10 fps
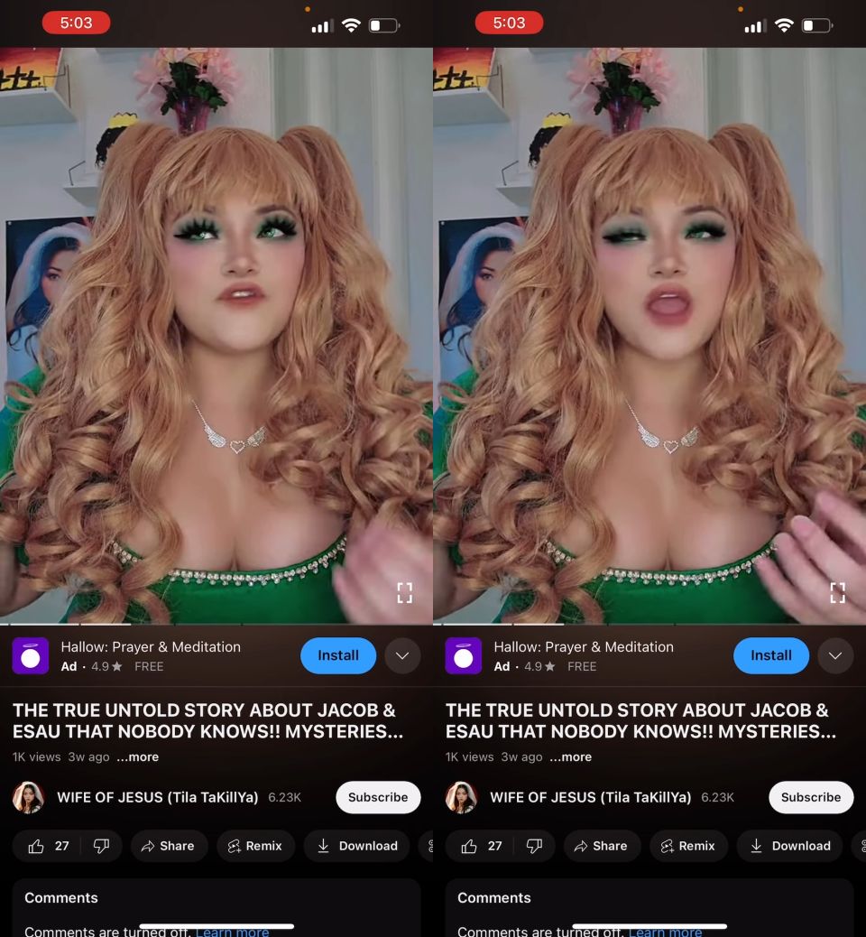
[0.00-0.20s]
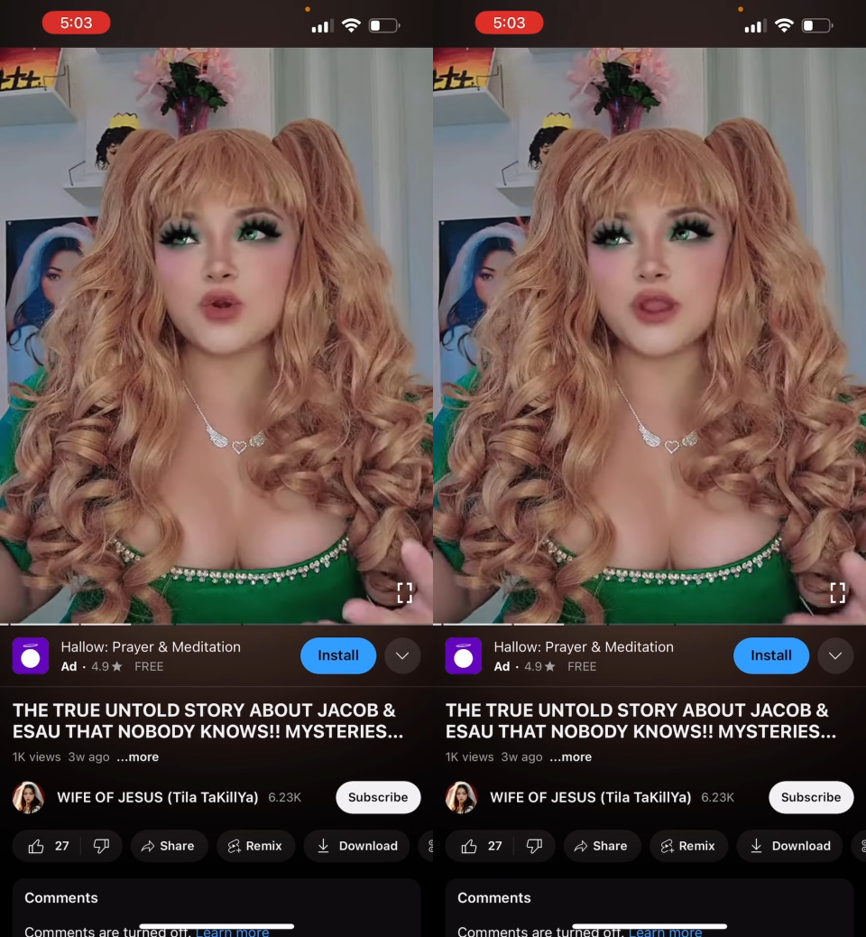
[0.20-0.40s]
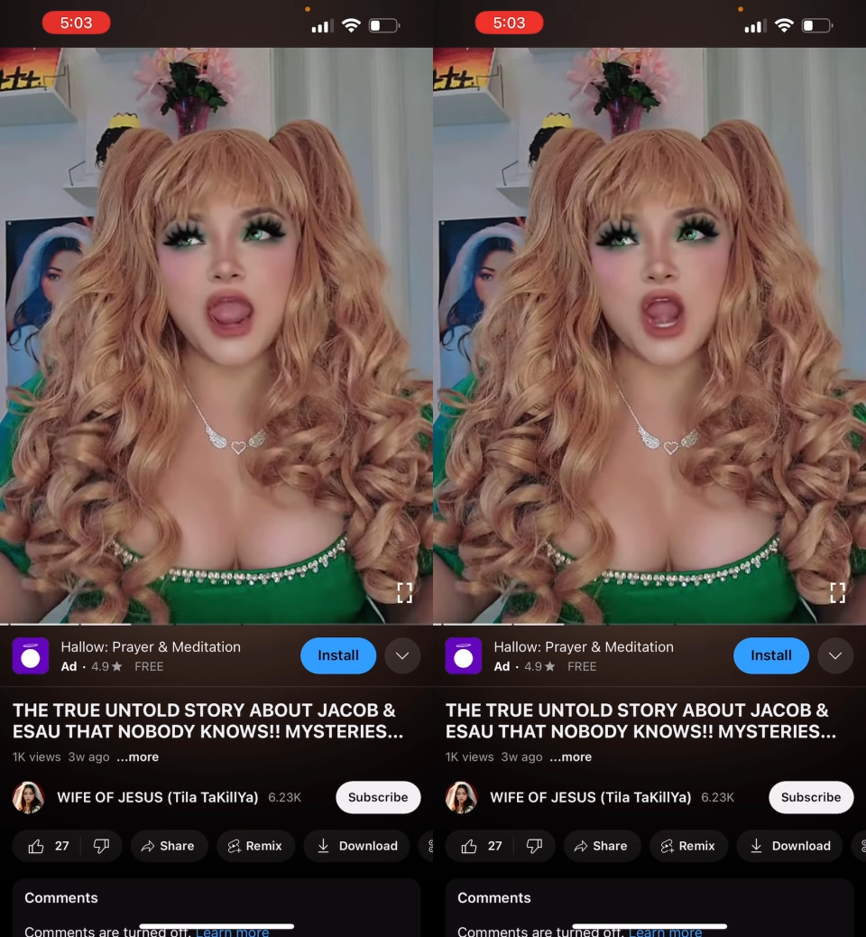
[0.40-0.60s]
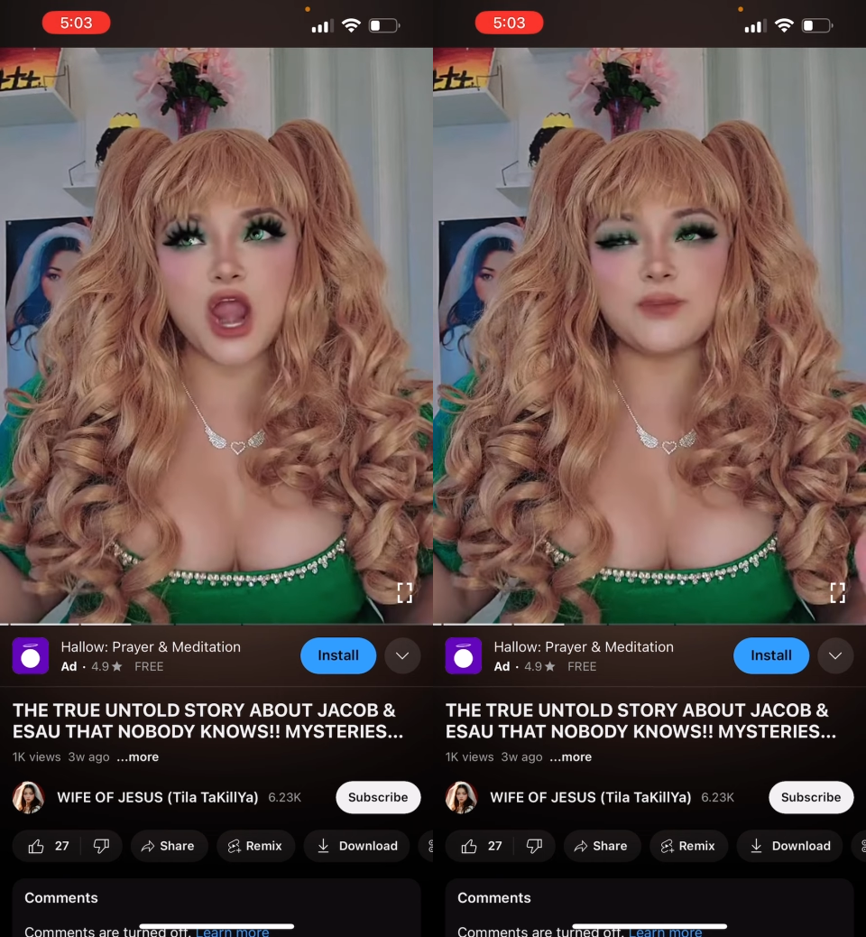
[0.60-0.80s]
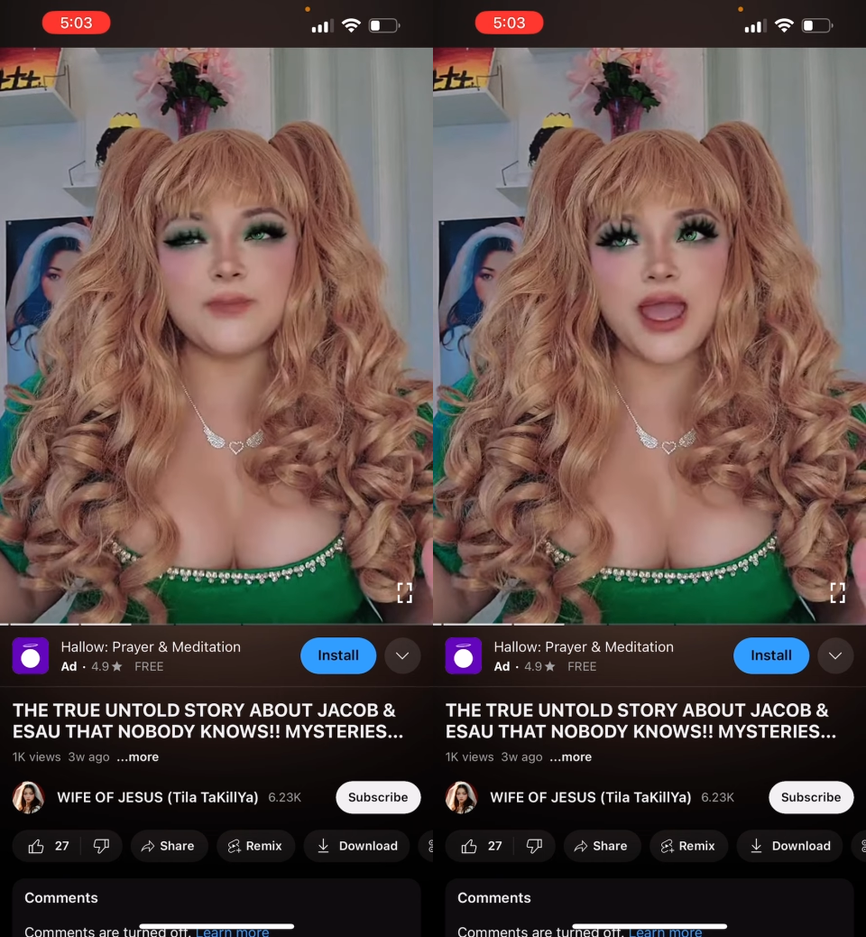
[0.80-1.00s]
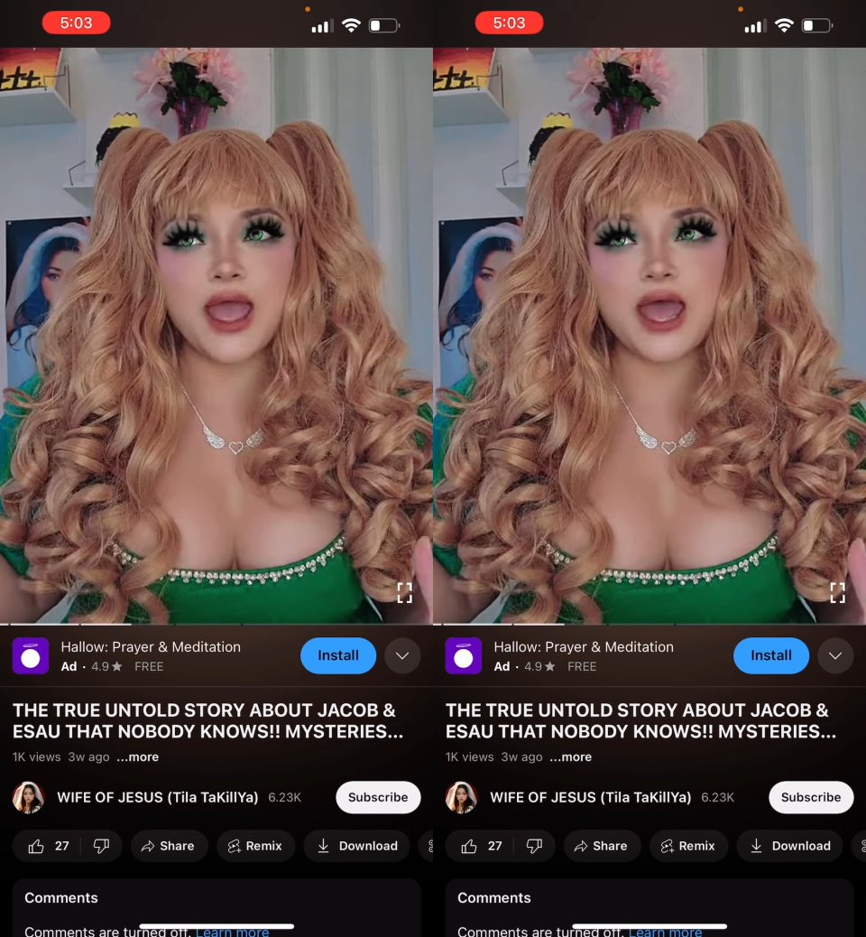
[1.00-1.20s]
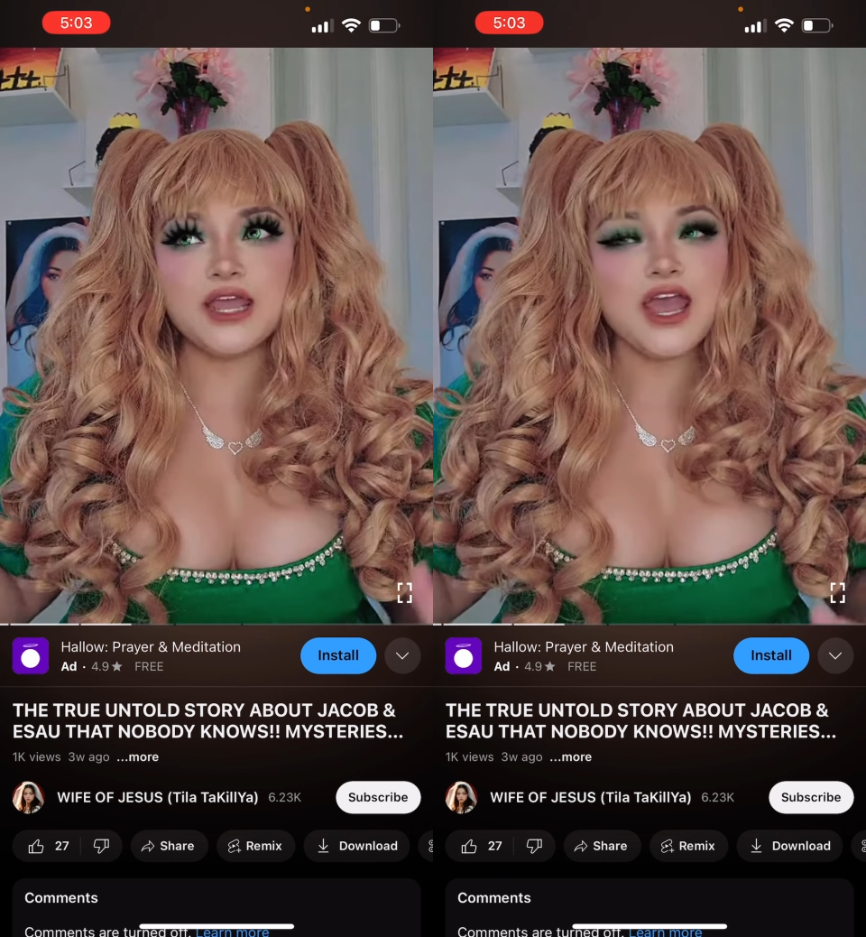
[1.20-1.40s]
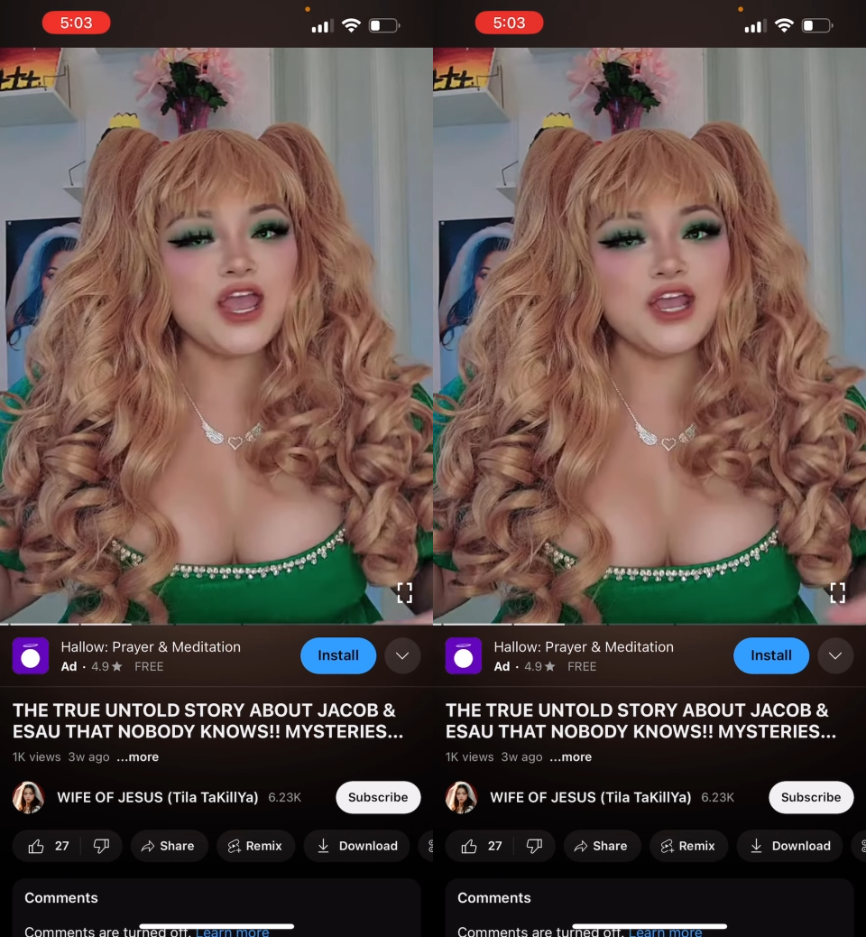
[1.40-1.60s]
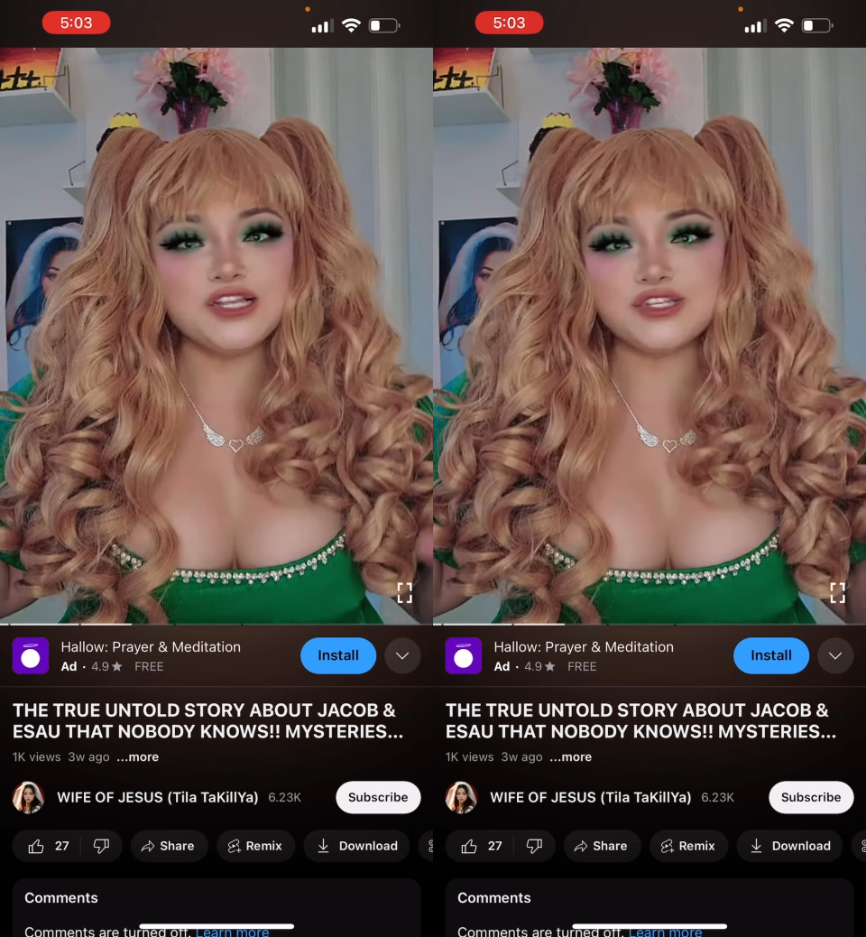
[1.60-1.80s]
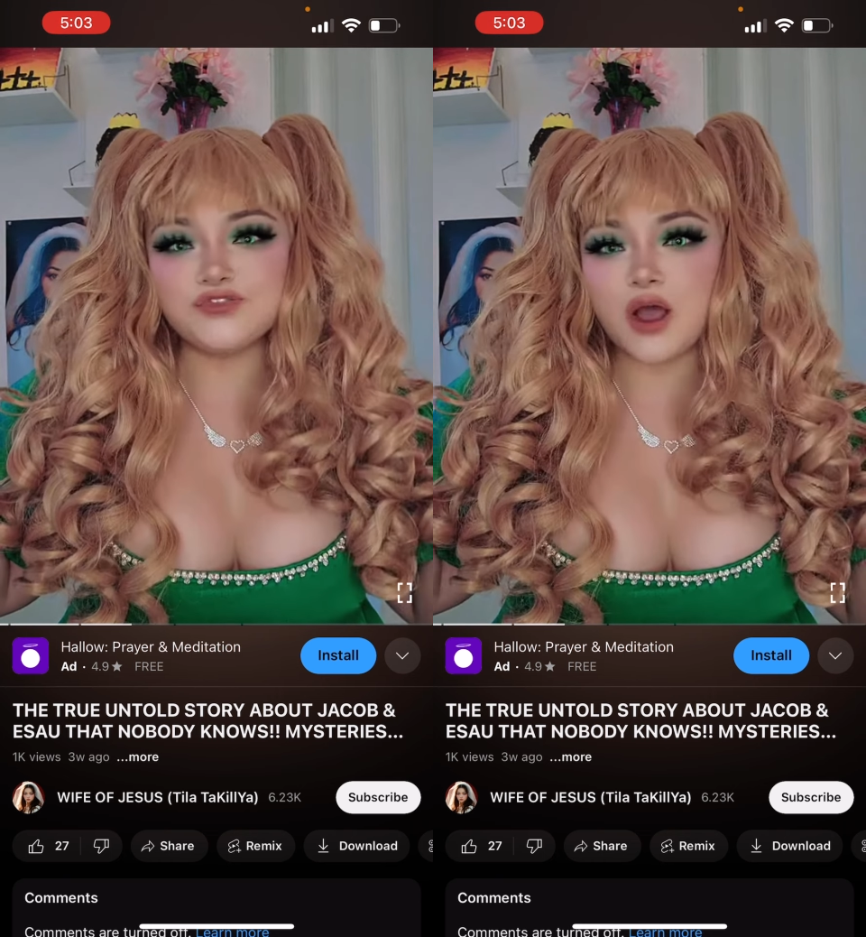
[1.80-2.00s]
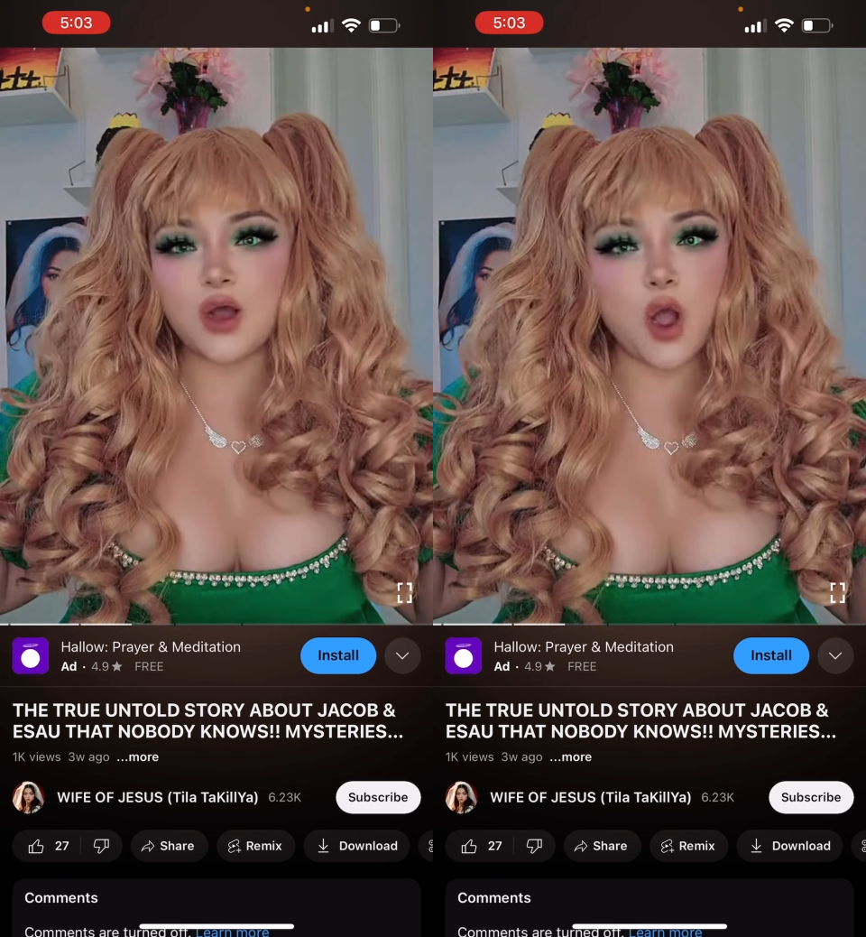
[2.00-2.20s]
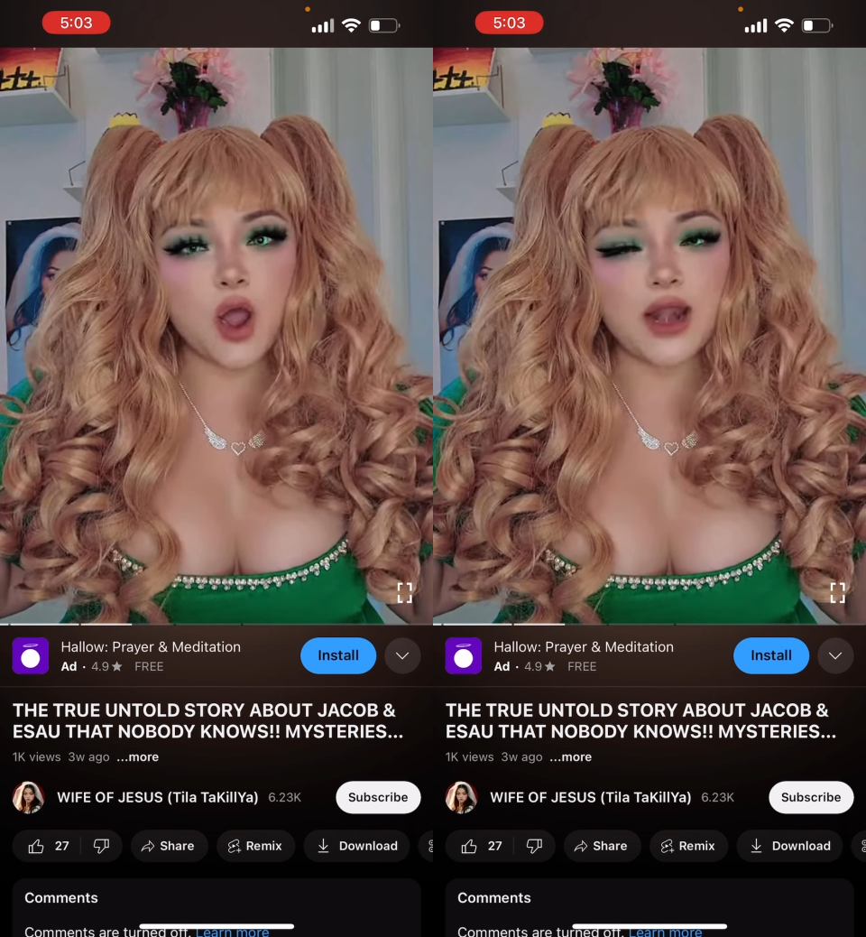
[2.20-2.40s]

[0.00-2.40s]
very hairy man. He's uh, an